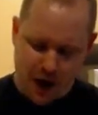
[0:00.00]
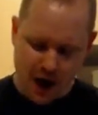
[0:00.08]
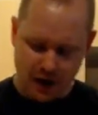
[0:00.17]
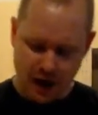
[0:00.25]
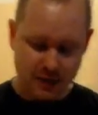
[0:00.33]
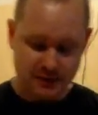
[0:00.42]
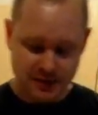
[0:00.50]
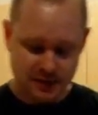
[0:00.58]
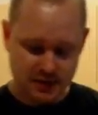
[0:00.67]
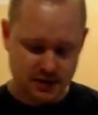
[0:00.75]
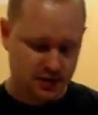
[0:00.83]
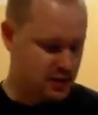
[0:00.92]
I'm
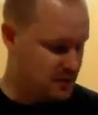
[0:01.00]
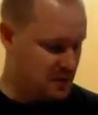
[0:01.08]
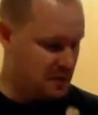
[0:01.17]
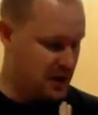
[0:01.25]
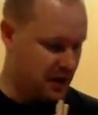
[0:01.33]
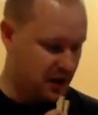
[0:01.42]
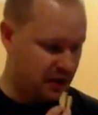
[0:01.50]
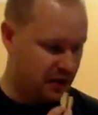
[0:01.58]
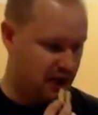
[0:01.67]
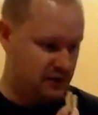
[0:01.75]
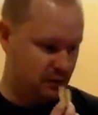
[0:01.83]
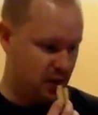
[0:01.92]
seriously just going to be picking at
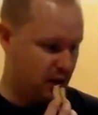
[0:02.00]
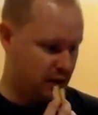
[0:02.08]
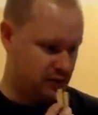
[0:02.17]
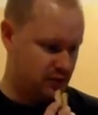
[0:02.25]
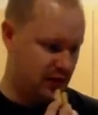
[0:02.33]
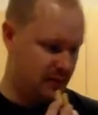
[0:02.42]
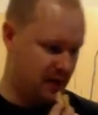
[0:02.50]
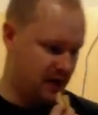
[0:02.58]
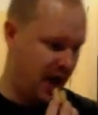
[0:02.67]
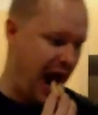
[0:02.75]
these the whole stream, I think.